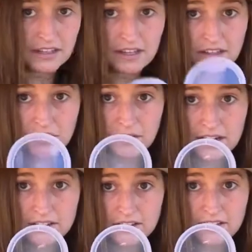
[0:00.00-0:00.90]
that you
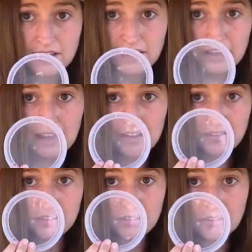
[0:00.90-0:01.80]
actually have a
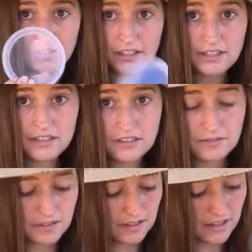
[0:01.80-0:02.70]
little lid
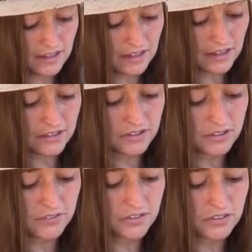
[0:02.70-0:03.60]
that can
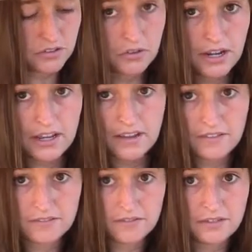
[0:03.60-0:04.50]
serve as a tray
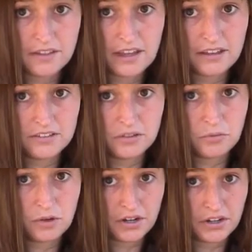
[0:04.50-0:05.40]
for the extra
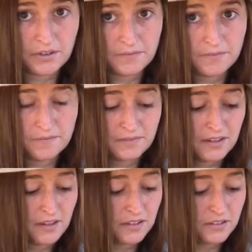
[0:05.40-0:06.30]
water.
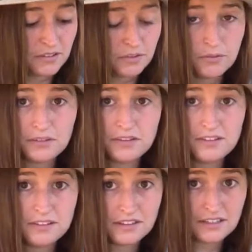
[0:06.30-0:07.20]
So this
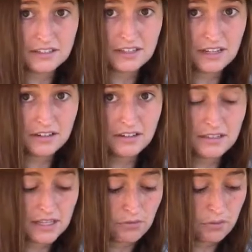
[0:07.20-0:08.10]
is the container
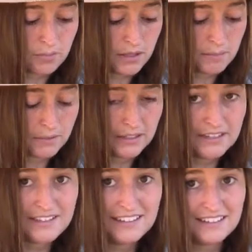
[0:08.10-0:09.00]
that we'll be
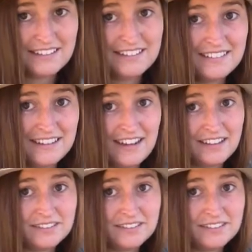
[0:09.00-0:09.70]
planting in today.